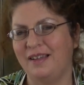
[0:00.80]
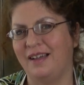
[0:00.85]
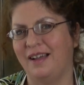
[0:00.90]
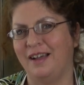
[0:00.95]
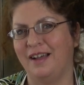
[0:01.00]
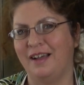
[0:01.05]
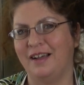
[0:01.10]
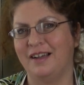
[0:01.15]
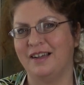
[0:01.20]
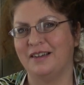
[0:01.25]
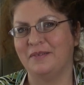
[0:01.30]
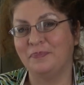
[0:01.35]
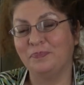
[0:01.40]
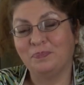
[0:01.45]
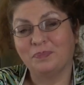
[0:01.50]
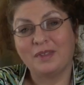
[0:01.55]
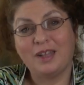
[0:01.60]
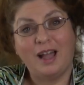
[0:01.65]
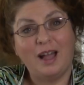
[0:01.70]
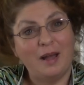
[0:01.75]

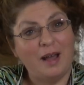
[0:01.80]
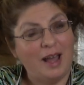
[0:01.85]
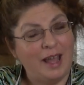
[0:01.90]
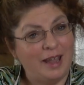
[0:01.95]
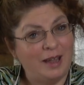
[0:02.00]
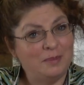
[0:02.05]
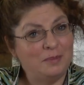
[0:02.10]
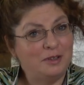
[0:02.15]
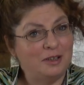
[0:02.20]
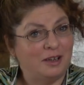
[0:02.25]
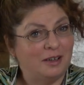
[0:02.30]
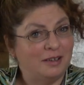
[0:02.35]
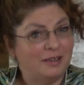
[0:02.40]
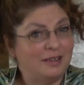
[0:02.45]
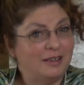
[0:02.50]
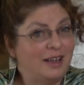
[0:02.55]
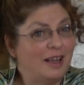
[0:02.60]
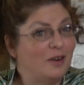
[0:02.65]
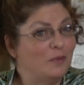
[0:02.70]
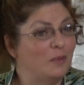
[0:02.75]
I am
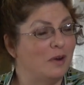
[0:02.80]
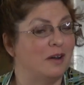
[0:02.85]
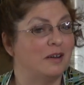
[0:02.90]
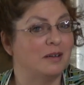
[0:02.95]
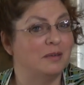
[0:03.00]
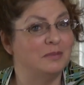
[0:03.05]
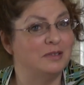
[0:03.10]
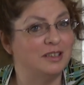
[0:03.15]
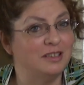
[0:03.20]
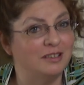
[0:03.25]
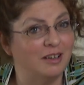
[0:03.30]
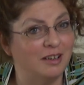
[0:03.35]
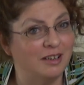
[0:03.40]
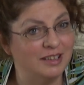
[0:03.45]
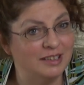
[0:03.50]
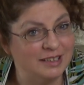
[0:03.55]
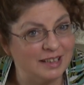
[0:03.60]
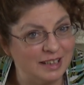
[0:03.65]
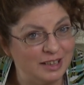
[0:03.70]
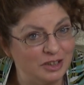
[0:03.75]
Donna, and welcome to
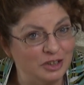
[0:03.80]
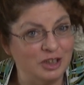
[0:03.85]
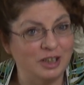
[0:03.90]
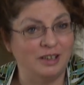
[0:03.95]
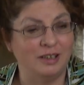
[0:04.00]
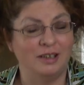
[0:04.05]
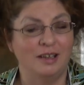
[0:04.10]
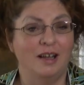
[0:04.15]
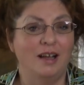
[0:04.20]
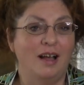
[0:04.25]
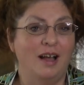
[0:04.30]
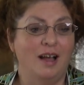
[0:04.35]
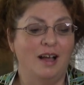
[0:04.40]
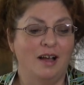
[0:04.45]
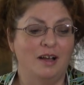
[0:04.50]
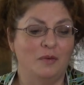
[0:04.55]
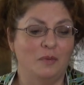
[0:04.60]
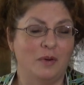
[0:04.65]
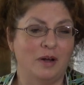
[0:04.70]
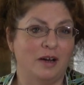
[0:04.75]
Donna's Kitchen,
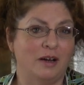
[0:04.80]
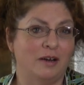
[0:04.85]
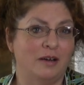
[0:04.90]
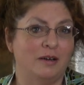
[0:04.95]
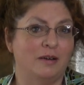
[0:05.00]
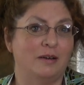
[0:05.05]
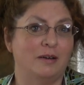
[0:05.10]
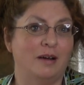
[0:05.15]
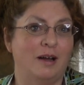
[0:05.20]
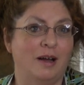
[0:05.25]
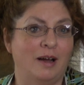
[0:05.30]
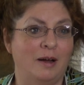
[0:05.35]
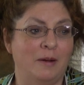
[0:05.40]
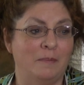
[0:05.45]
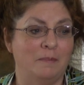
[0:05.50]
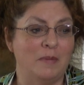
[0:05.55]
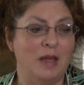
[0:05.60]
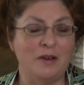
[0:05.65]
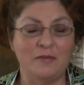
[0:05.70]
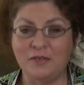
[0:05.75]
where
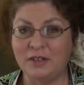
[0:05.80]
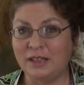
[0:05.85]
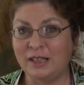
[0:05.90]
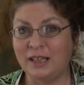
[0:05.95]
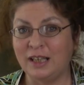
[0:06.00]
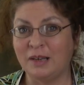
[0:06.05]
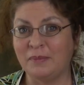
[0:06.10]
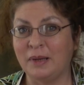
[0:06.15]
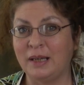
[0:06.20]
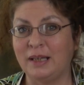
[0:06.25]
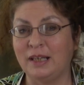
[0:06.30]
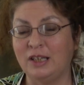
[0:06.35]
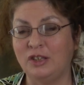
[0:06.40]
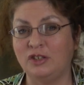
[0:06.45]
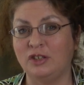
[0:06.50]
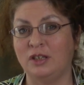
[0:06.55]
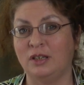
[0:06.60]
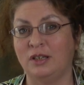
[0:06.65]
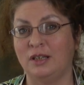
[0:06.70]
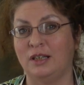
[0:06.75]
everything in my
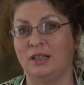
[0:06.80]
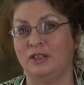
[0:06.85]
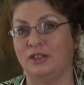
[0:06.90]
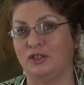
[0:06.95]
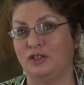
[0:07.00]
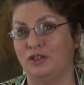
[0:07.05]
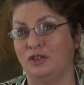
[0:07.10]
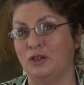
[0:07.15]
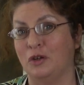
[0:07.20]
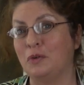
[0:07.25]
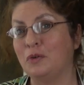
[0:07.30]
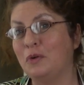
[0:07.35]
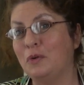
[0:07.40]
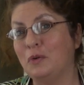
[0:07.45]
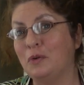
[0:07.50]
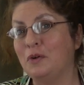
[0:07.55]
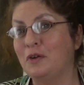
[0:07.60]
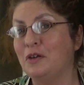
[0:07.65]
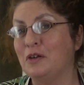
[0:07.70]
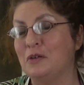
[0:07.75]
kitchen is no
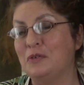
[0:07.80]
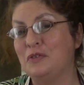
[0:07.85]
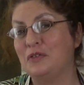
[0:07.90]
corn, no